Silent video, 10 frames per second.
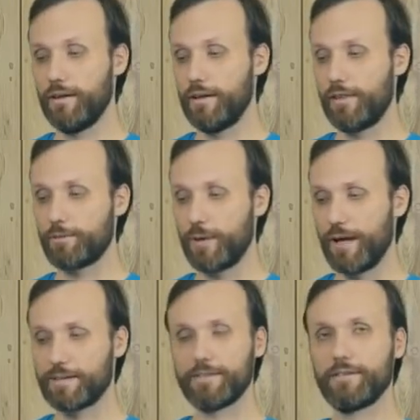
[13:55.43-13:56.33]

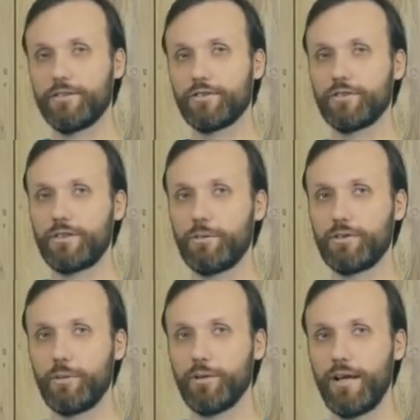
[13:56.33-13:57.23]
3-axis digital
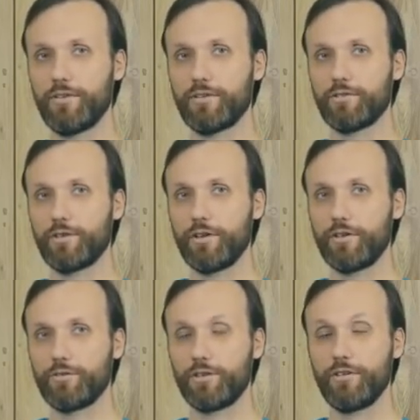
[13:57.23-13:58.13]
stabilizer for
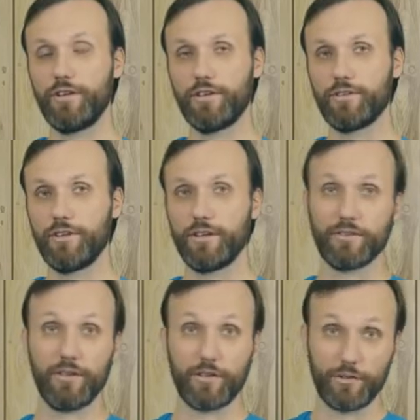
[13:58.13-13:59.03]

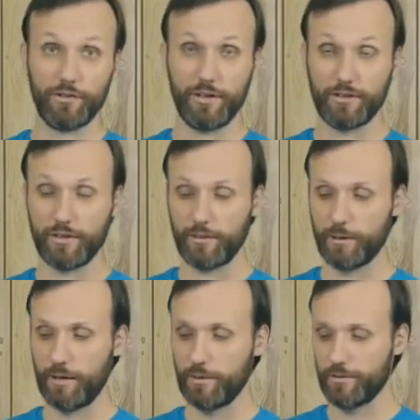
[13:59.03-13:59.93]
DSLRs or DSLM
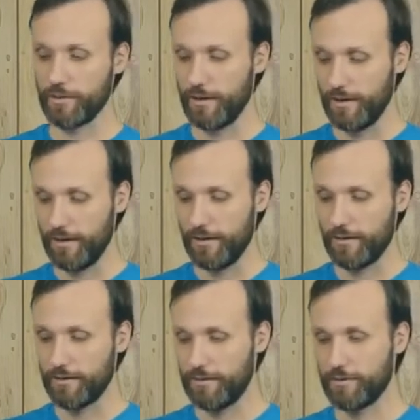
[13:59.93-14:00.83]
cameras,
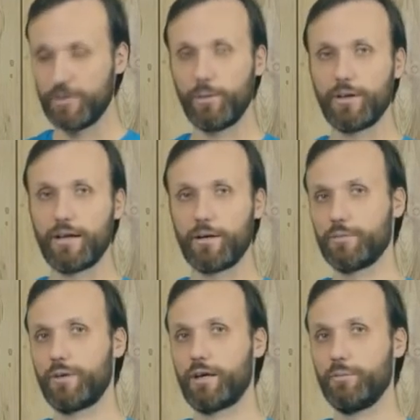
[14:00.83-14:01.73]
this is the one that I
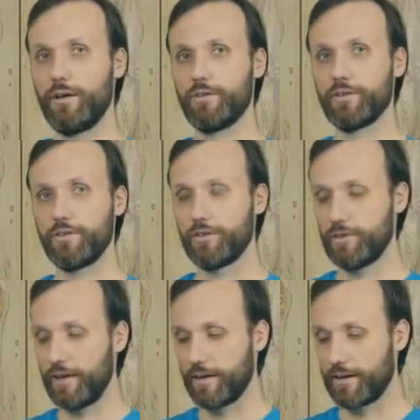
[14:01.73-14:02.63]
would recommend. So this is
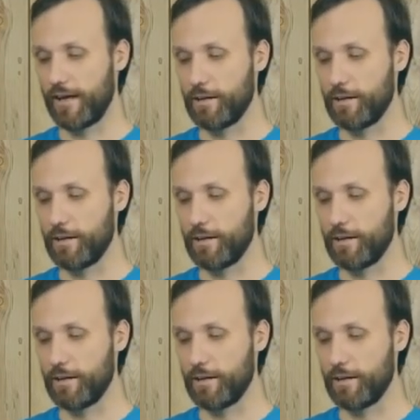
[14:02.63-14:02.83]
the CAME